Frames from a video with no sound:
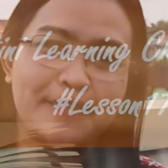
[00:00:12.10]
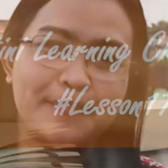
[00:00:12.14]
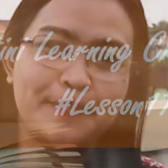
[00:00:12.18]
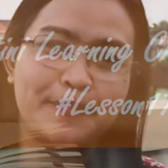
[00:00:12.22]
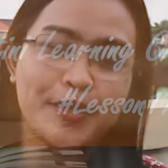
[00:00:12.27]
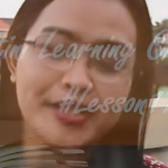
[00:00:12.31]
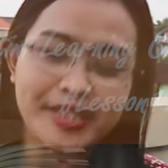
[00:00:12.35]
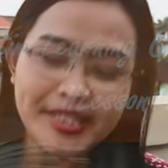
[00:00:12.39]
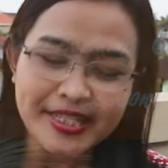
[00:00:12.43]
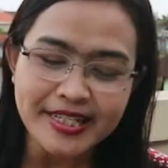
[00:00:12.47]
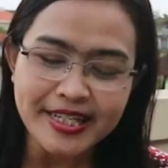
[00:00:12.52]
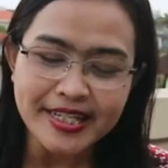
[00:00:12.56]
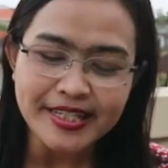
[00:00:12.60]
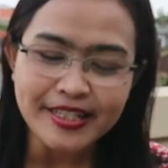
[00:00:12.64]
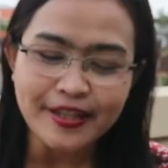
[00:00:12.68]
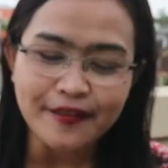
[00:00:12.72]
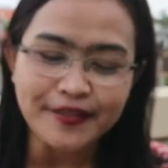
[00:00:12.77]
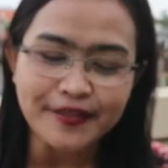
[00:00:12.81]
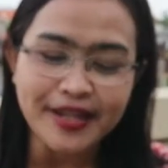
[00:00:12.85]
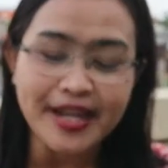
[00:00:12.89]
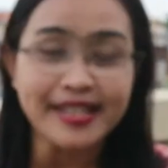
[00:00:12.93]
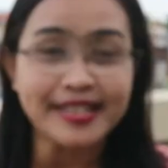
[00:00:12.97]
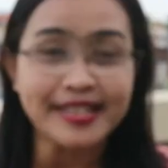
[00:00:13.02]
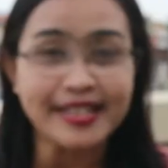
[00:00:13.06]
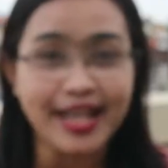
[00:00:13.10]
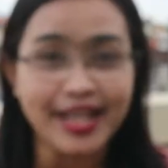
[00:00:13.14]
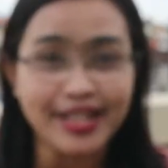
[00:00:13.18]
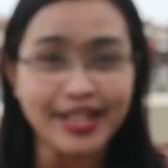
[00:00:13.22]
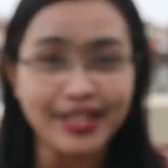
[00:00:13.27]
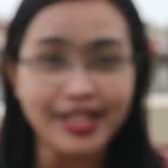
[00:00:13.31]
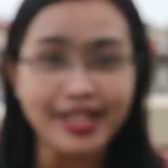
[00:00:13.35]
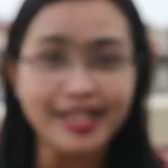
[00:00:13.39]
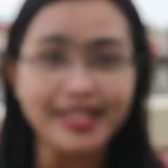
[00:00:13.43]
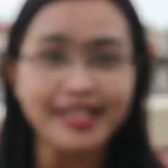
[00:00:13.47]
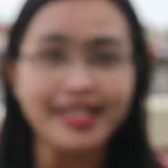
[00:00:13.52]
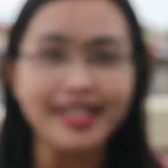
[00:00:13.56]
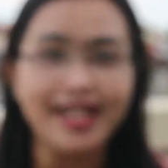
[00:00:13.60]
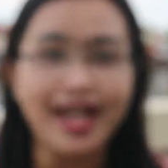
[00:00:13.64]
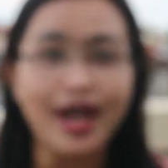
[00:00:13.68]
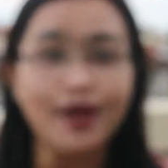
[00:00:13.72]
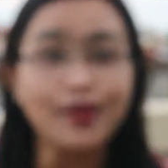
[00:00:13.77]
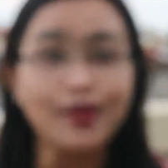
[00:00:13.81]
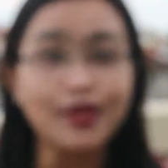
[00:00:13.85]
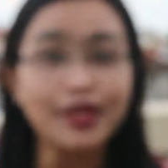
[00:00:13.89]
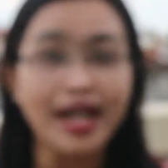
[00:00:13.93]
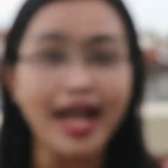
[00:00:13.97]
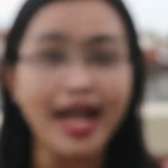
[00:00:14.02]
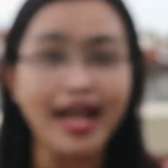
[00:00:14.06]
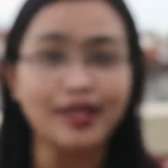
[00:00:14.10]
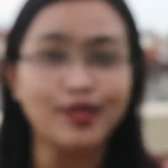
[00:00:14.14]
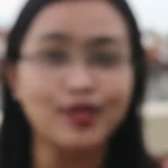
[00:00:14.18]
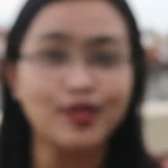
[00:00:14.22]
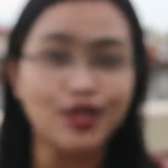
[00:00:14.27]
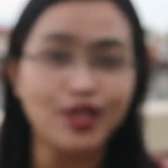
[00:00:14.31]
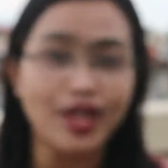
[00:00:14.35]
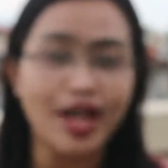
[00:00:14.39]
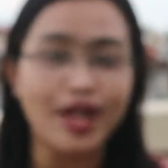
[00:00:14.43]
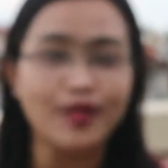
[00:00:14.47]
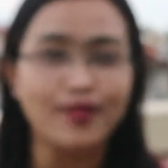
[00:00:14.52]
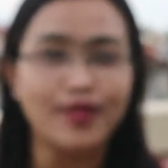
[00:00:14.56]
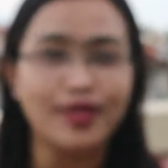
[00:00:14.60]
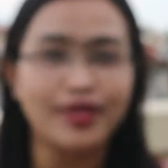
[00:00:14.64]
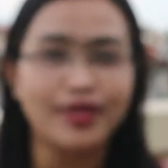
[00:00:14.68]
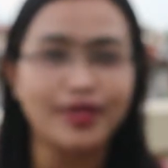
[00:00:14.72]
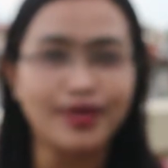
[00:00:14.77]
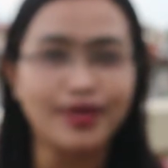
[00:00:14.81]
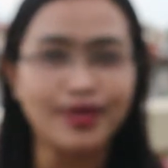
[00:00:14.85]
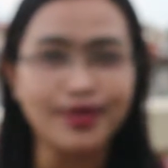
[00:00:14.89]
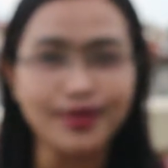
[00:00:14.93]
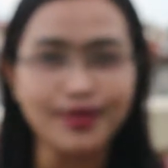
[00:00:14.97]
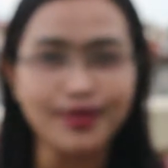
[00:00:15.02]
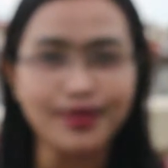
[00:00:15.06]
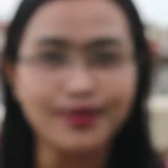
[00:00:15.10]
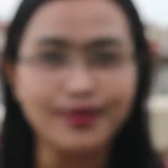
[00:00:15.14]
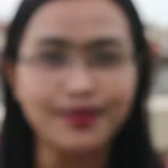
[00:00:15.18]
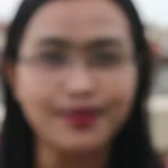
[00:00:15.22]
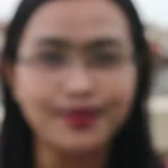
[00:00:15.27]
Procedures of translations that I would like to share with you